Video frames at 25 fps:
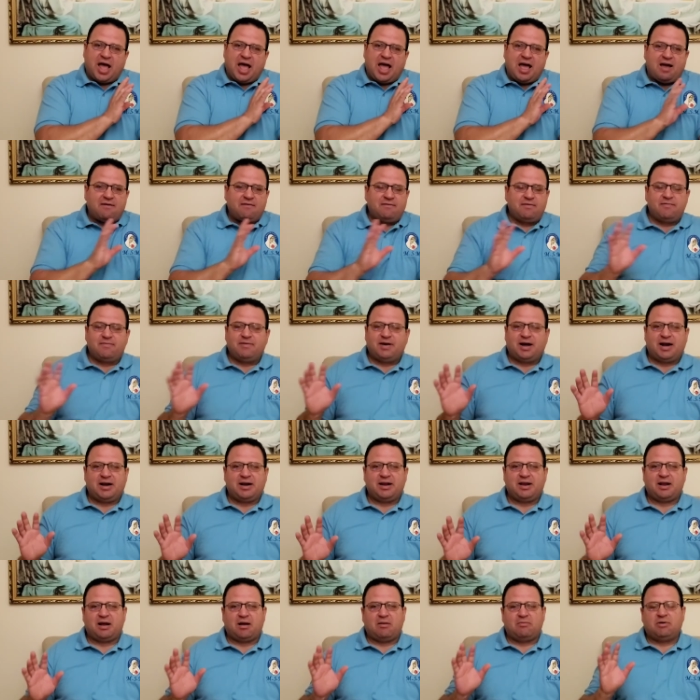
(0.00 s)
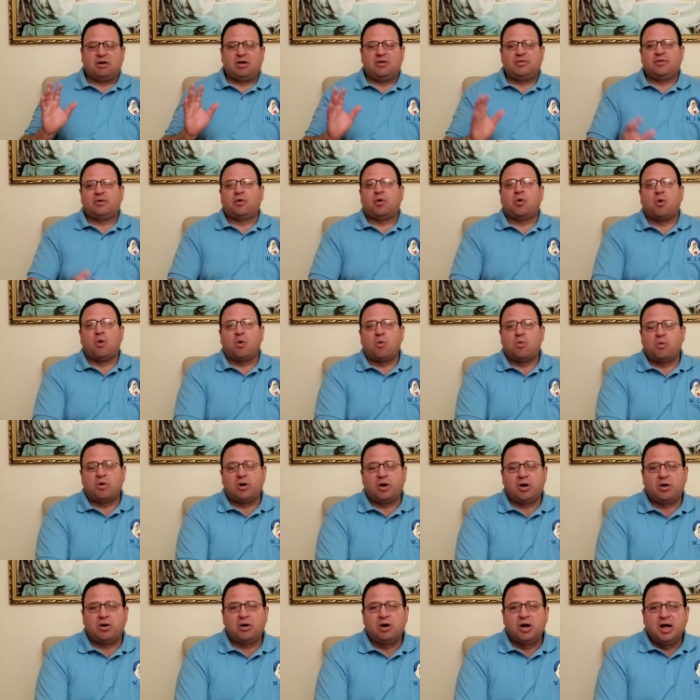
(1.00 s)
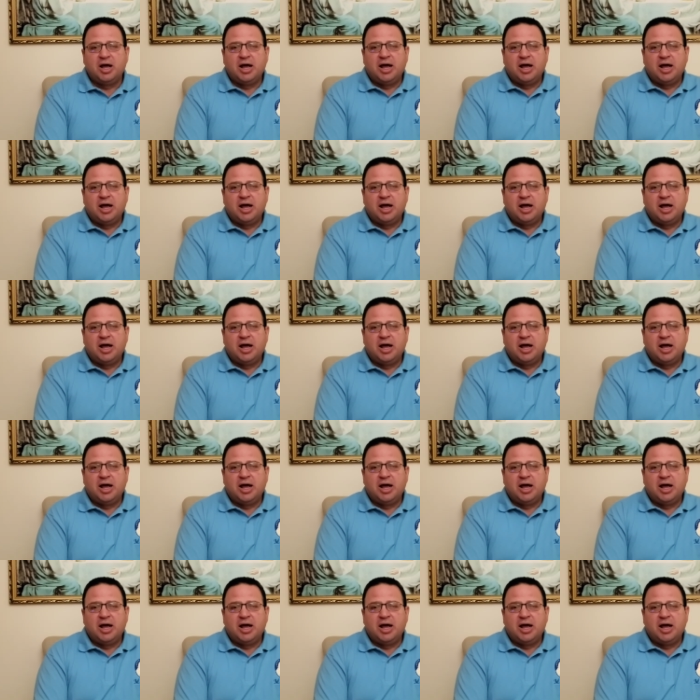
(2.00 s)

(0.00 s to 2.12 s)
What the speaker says: everybody around the whole world.